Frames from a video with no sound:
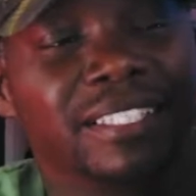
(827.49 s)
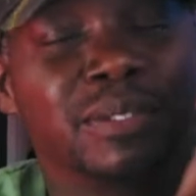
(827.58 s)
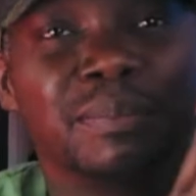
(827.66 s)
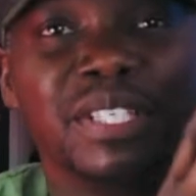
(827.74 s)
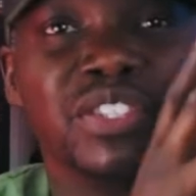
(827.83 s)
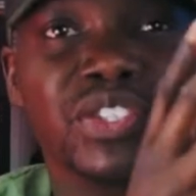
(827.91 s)

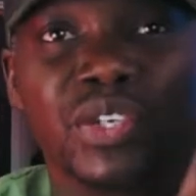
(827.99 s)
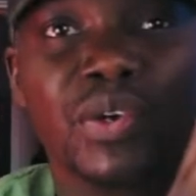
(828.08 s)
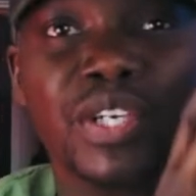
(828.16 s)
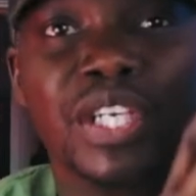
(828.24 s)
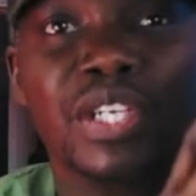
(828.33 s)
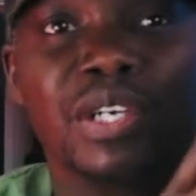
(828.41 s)
to be
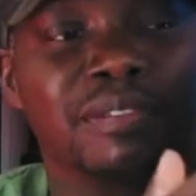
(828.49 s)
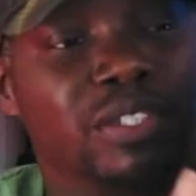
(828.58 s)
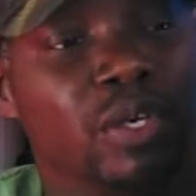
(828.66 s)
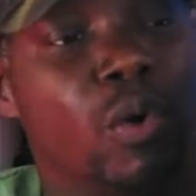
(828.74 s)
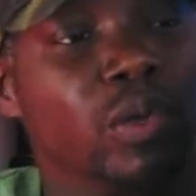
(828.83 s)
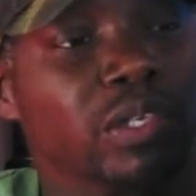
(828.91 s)
sturdy enough to
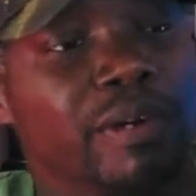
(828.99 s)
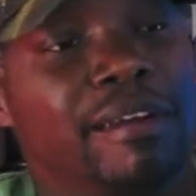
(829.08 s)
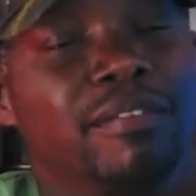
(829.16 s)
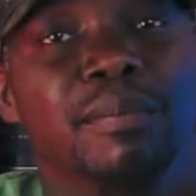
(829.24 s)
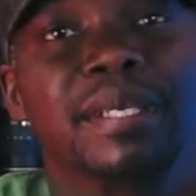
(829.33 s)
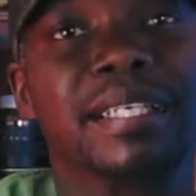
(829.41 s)
hold a
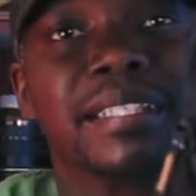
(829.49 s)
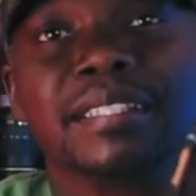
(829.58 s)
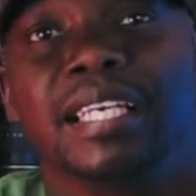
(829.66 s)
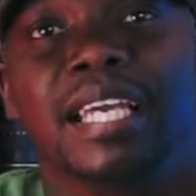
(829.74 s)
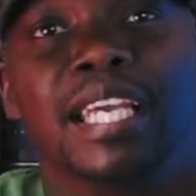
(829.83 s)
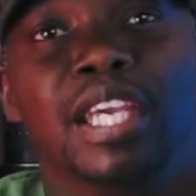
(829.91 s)
rifle, because
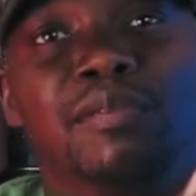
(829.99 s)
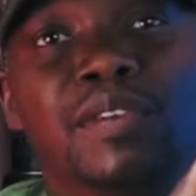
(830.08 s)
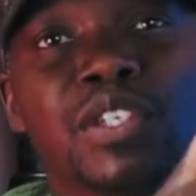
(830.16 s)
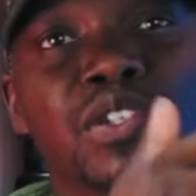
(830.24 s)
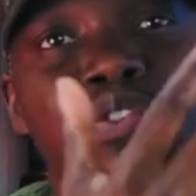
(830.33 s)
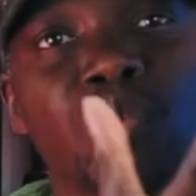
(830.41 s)
if you
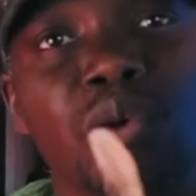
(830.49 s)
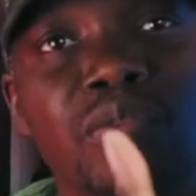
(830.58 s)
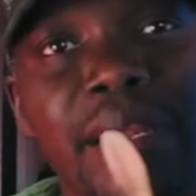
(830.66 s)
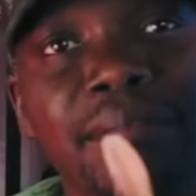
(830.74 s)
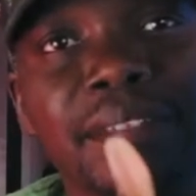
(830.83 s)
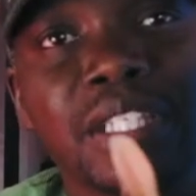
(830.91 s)
just throw a
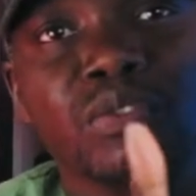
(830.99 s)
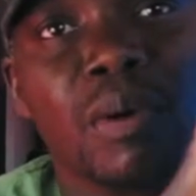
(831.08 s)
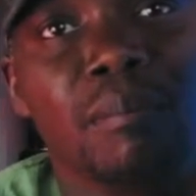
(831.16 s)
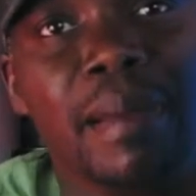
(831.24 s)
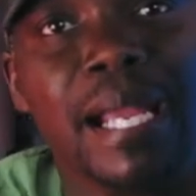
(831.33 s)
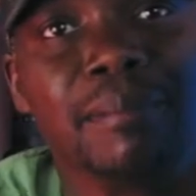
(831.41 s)
rifle into a
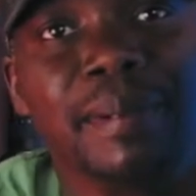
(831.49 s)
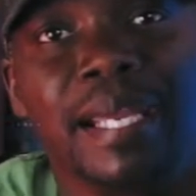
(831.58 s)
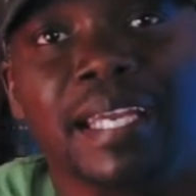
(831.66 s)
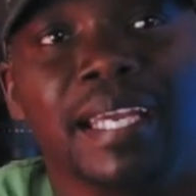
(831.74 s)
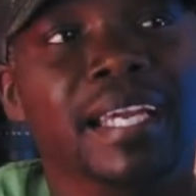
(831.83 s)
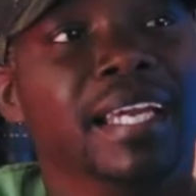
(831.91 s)

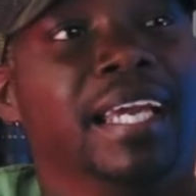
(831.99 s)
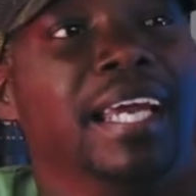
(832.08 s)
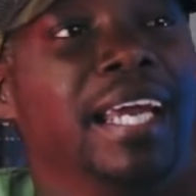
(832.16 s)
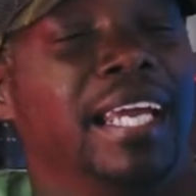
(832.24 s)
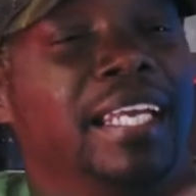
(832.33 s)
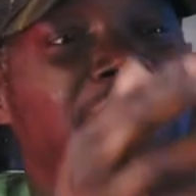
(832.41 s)
backpack
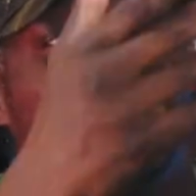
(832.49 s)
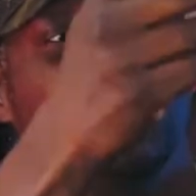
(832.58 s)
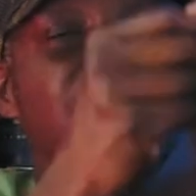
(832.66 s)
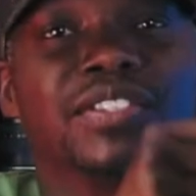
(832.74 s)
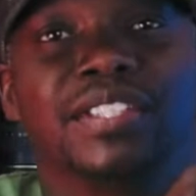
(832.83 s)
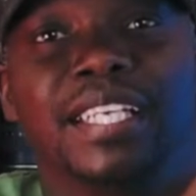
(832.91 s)
and it's
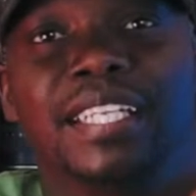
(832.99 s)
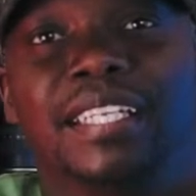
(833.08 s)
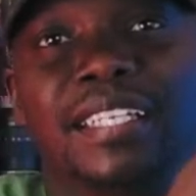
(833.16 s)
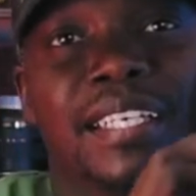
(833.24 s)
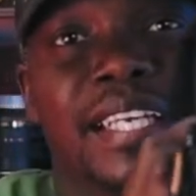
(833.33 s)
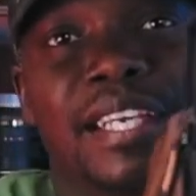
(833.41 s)
just sitting in
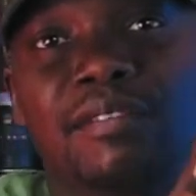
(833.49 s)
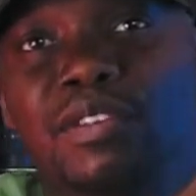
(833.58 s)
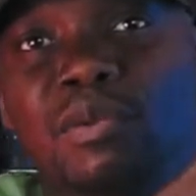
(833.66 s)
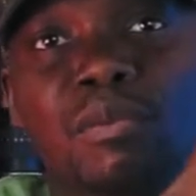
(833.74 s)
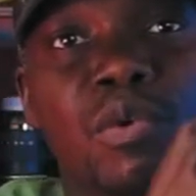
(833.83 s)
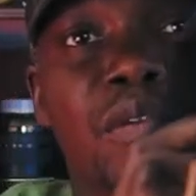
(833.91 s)
there, if you move